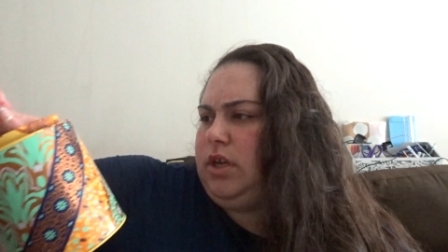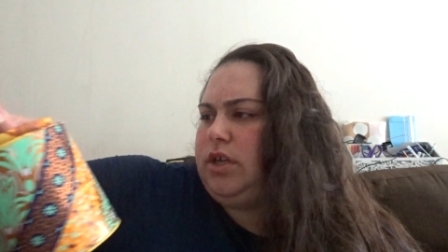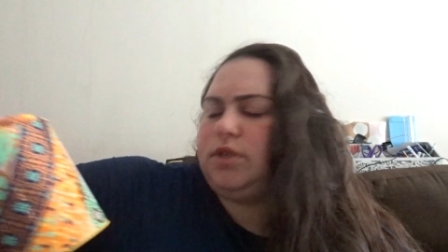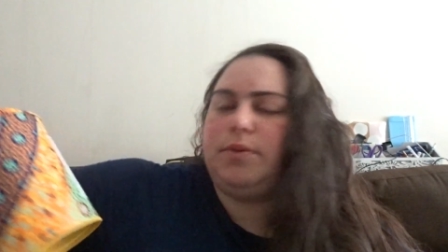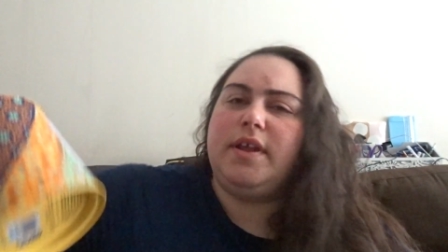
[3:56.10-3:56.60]

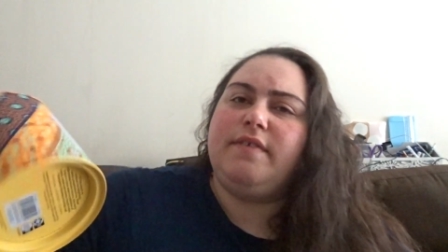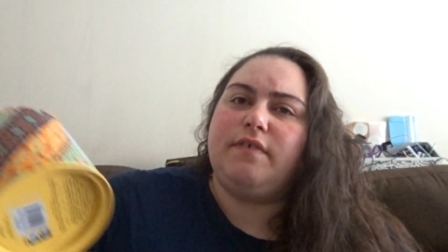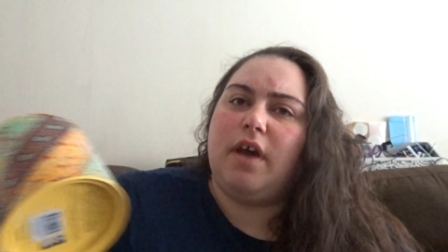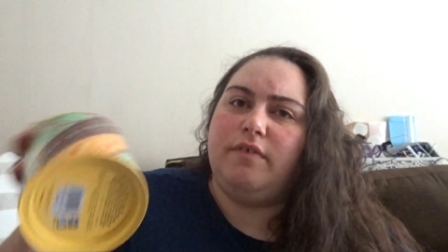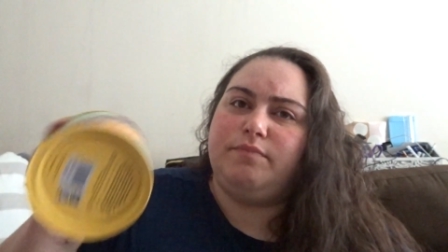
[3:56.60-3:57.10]

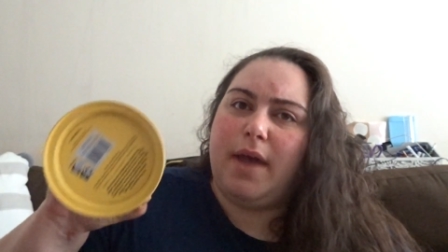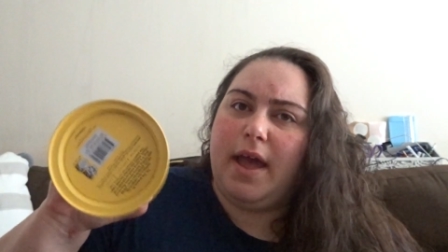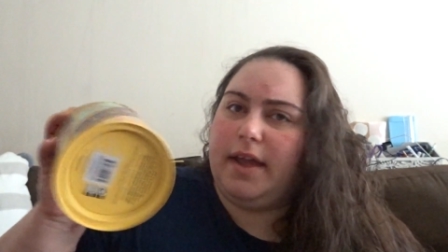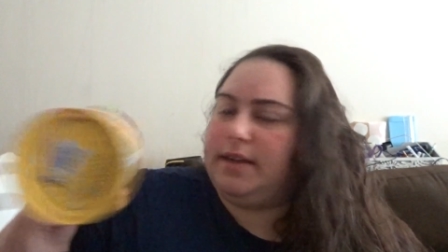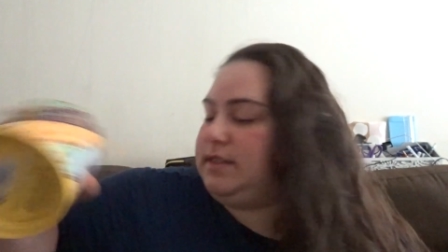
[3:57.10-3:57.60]
25
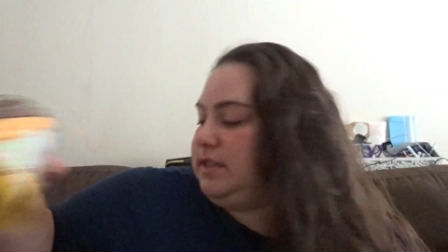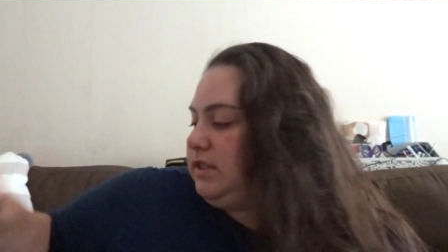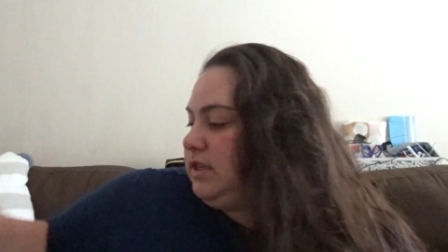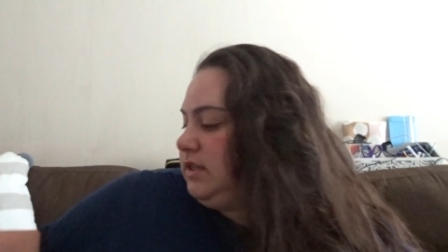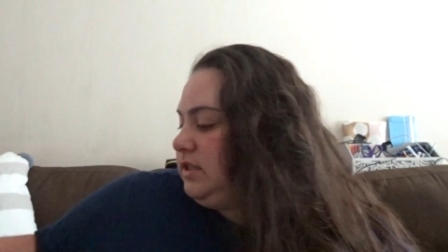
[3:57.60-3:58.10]
bags in
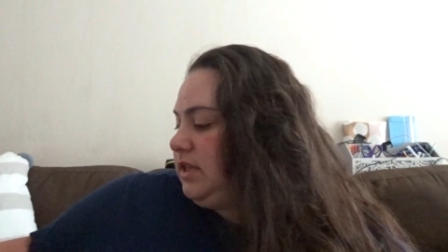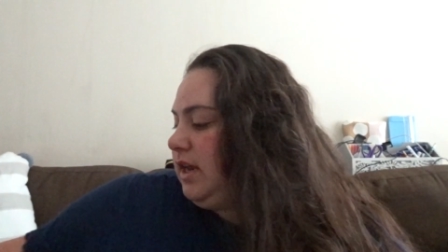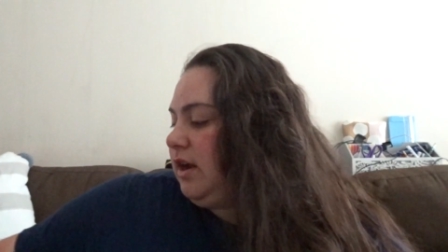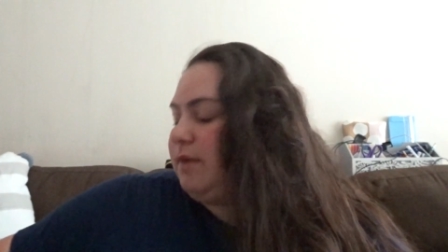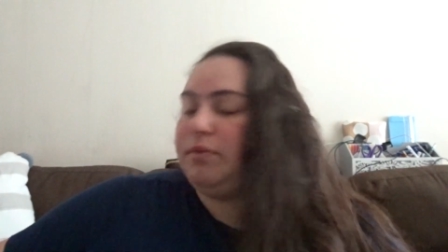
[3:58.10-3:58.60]
this.
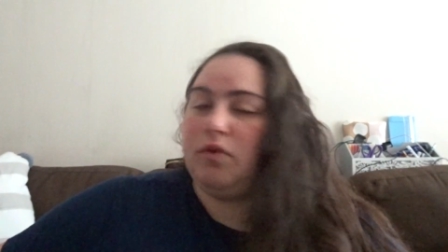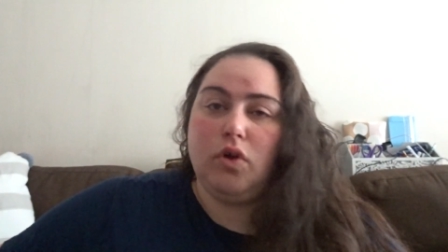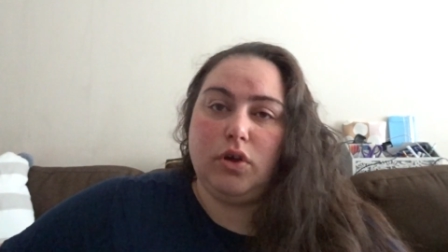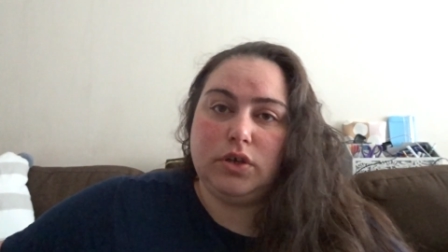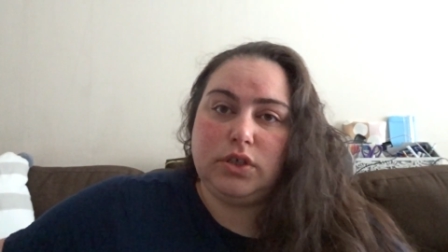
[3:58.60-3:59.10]
And I
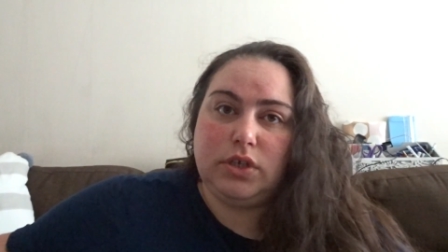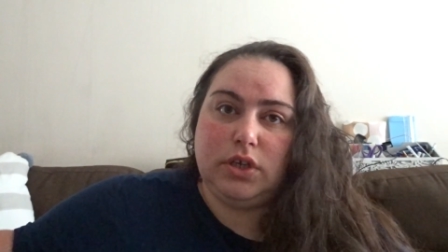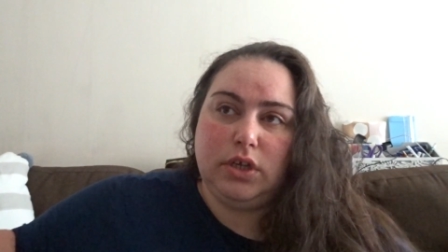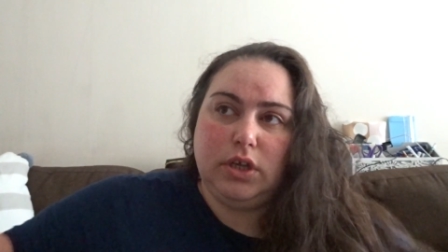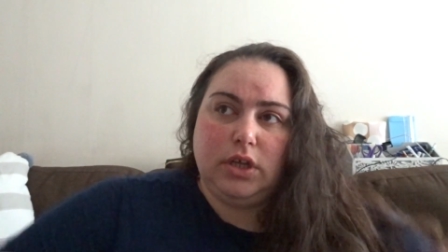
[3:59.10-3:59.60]
bought,
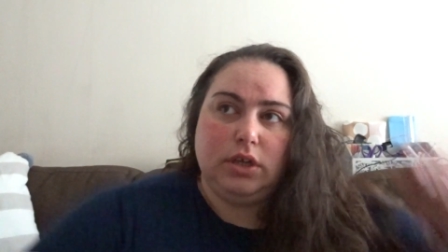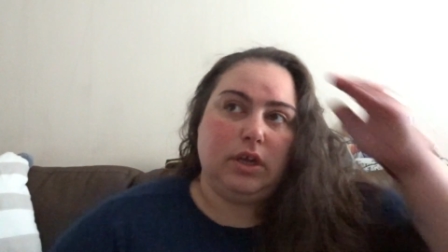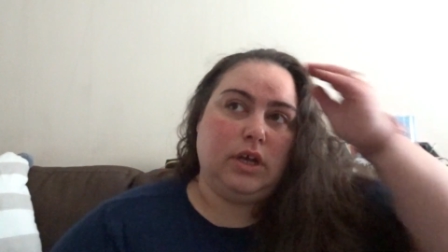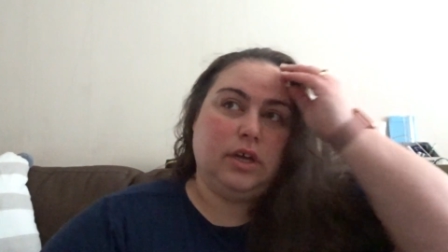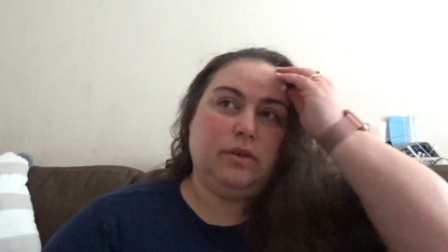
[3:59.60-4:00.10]
uh,